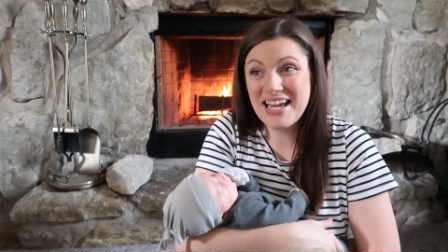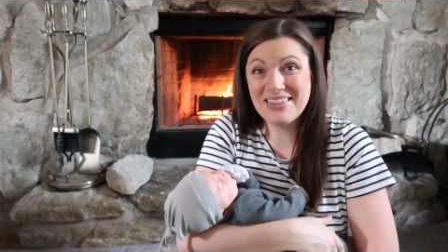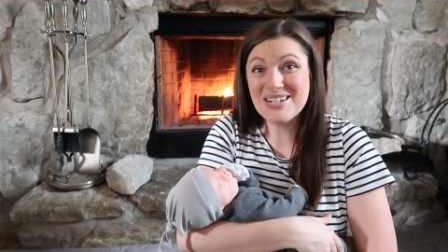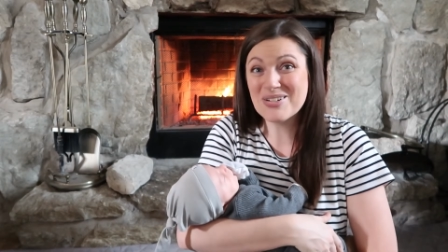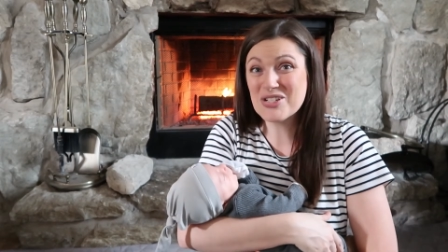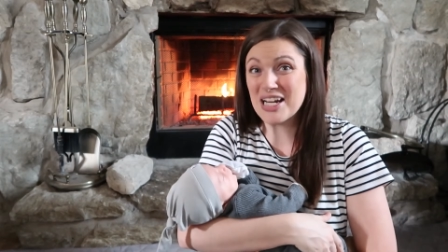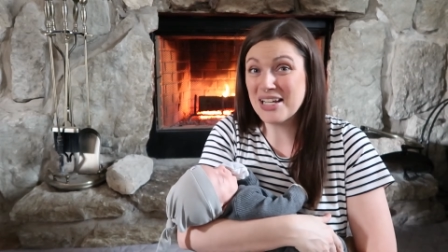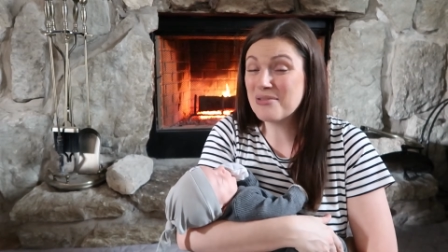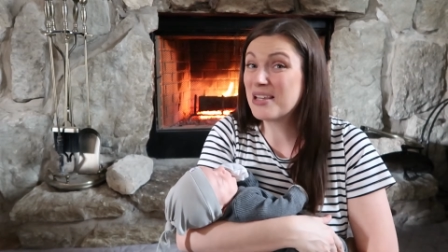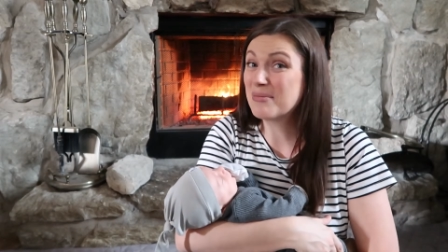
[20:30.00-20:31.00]
had the nurse
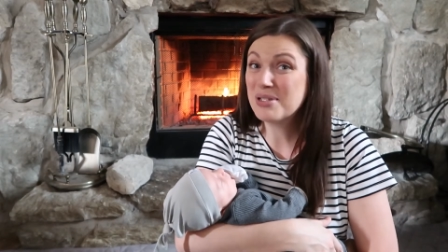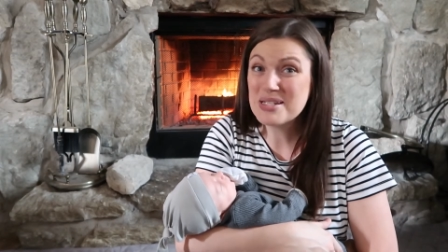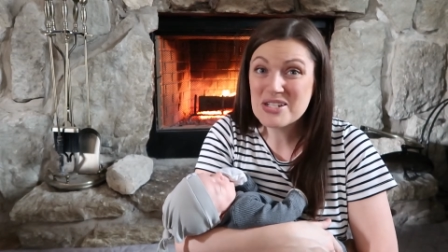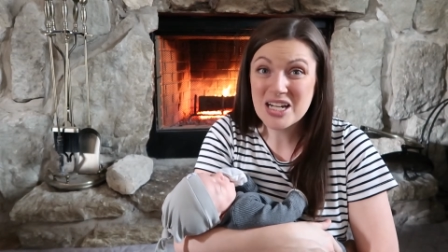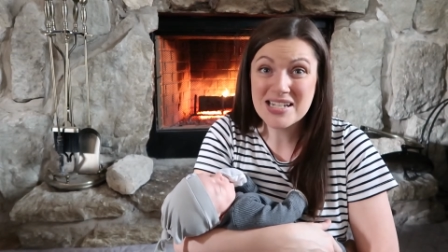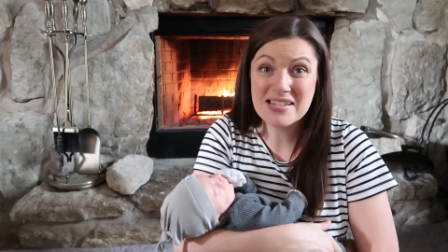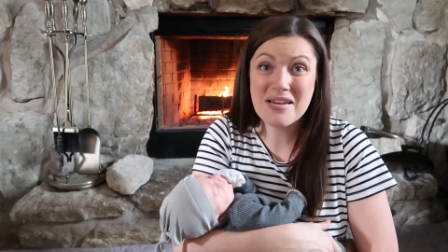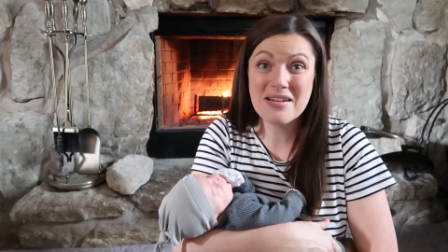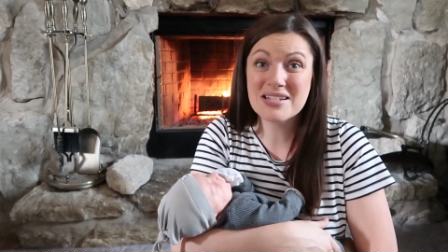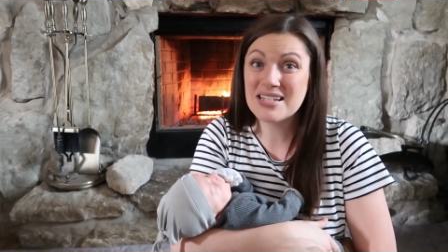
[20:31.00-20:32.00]
checking him, like, please check his
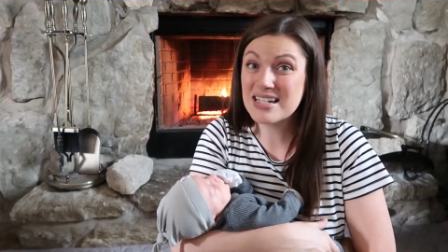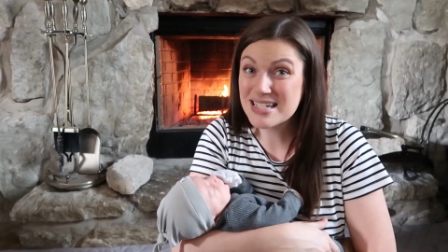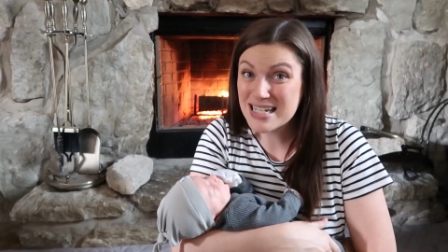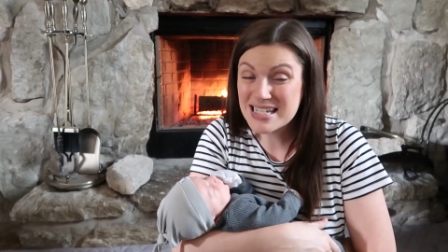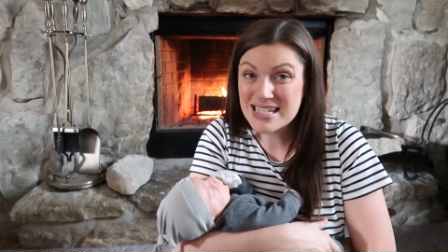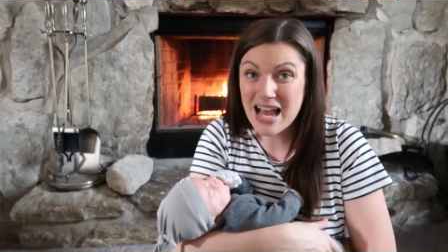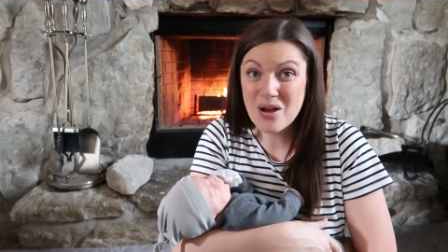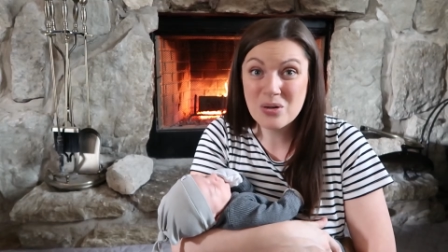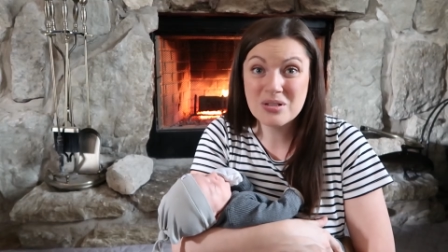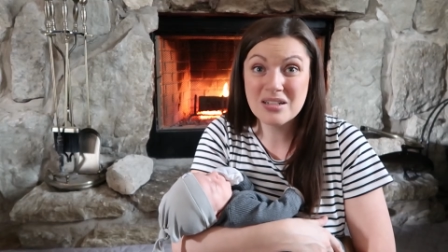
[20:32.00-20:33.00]
lungs. Like, does he
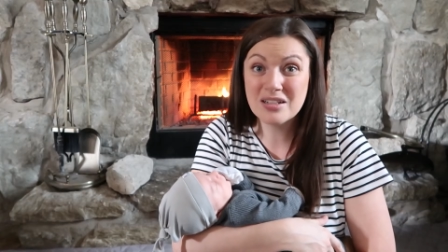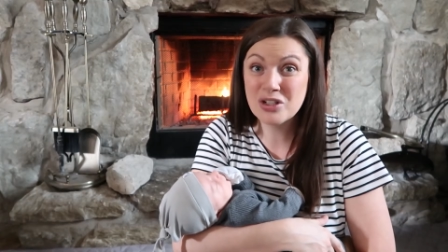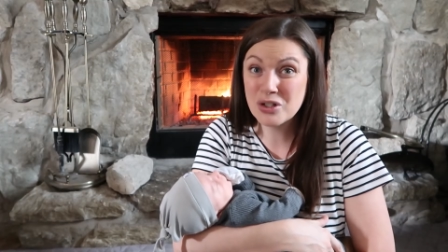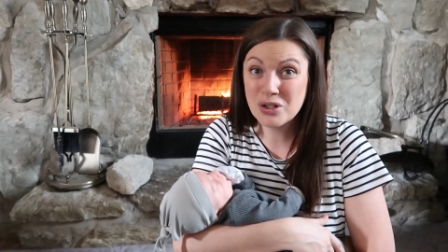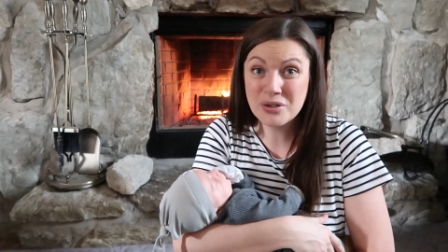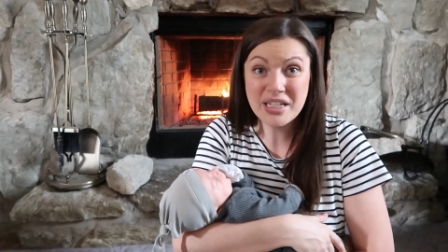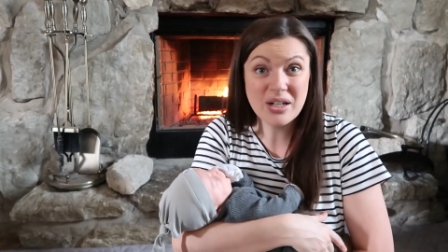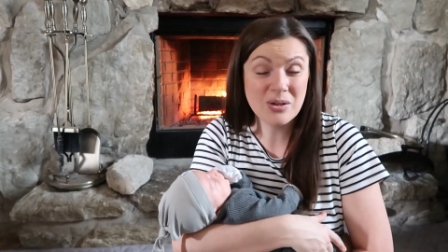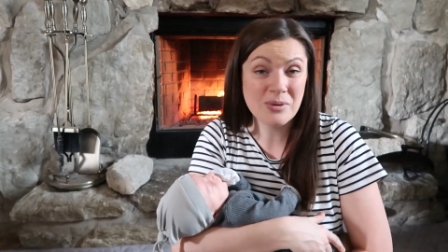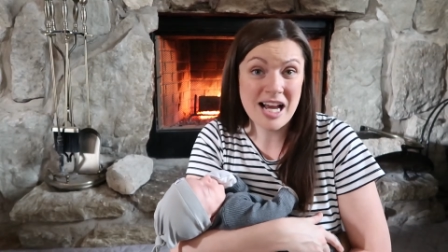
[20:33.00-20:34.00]
sound gurgly
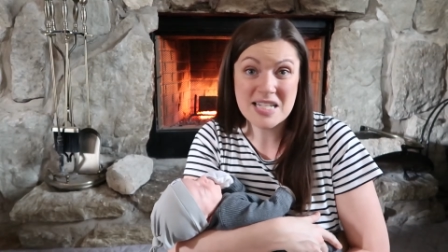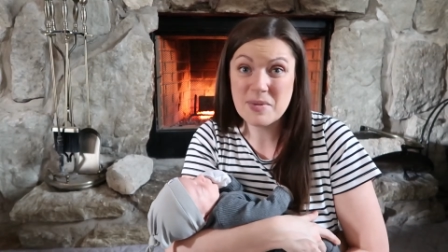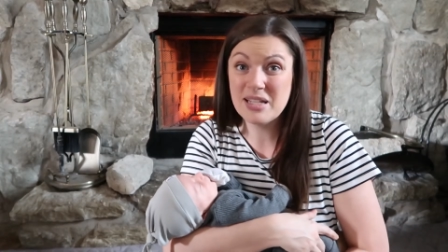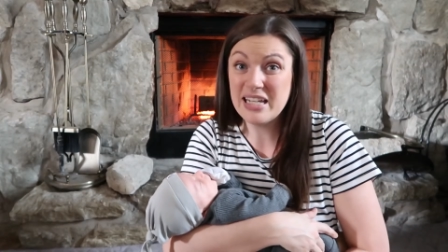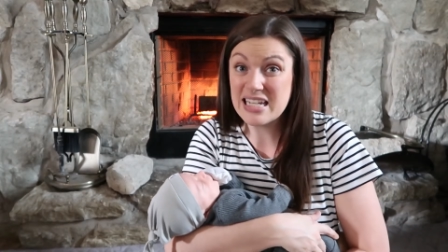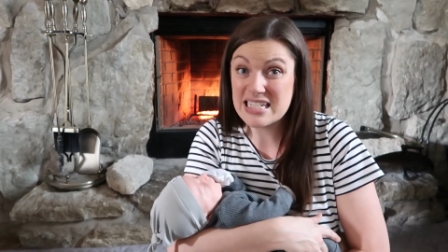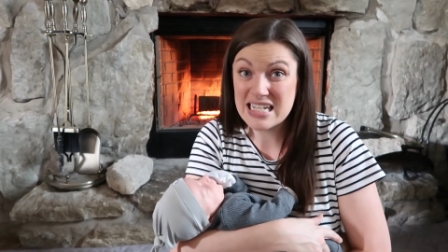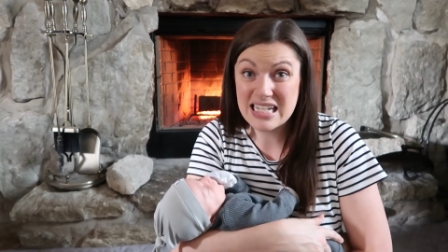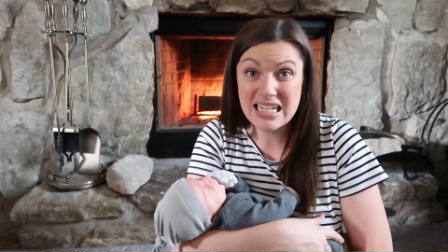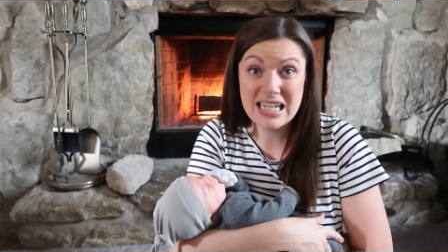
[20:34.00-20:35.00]
or raspy? Like, is
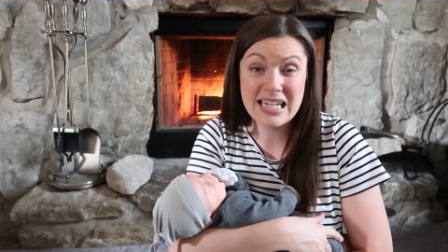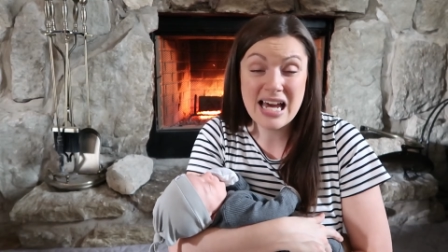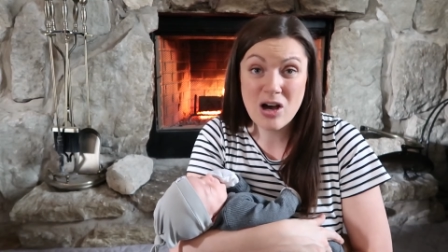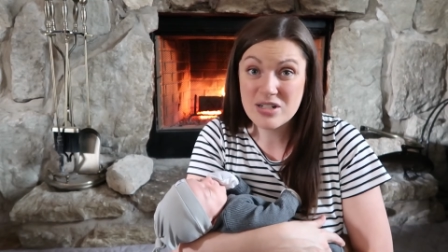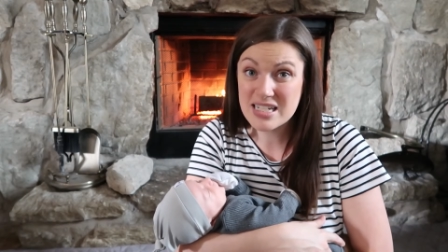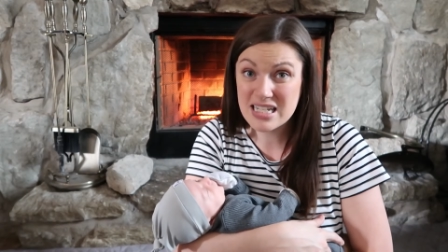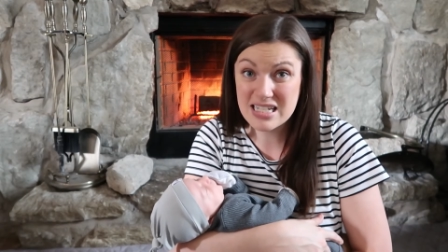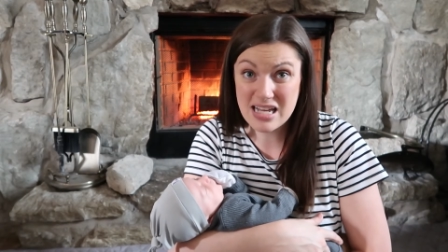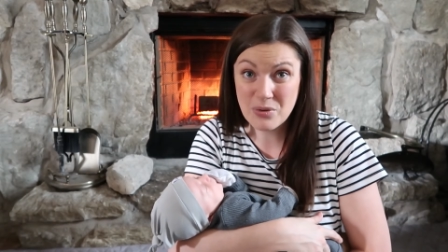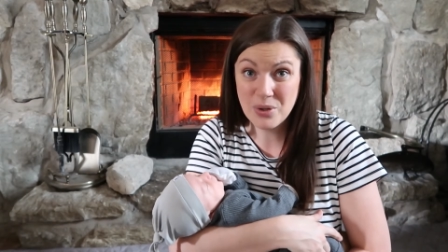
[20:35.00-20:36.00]
he getting it out? Does he
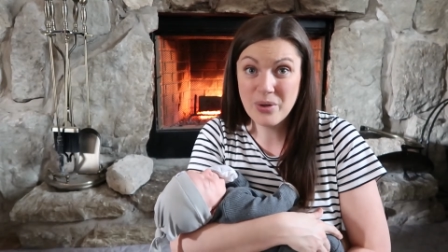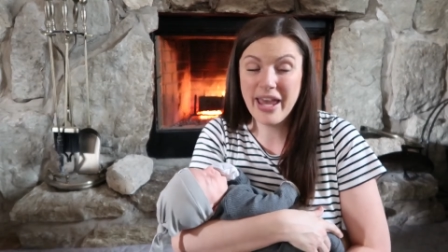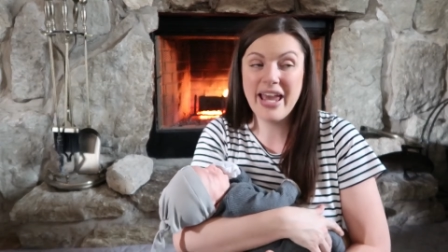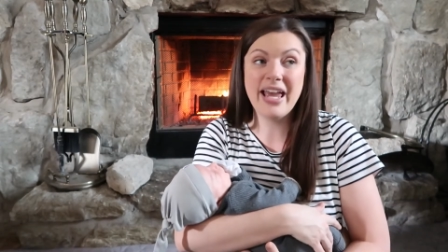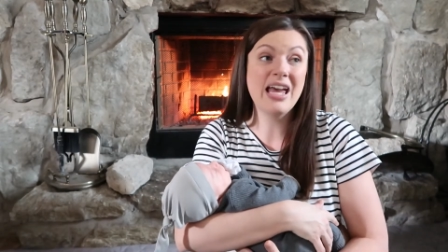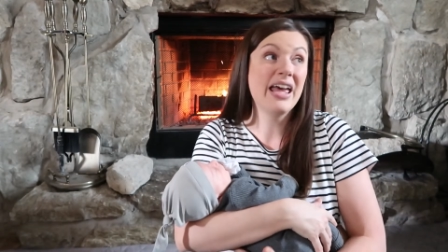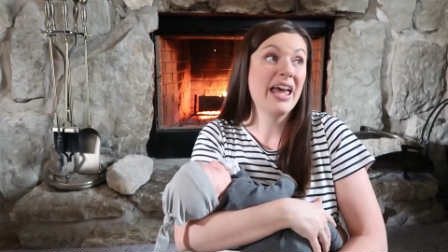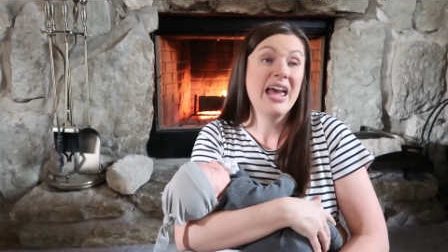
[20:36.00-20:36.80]
sound okay?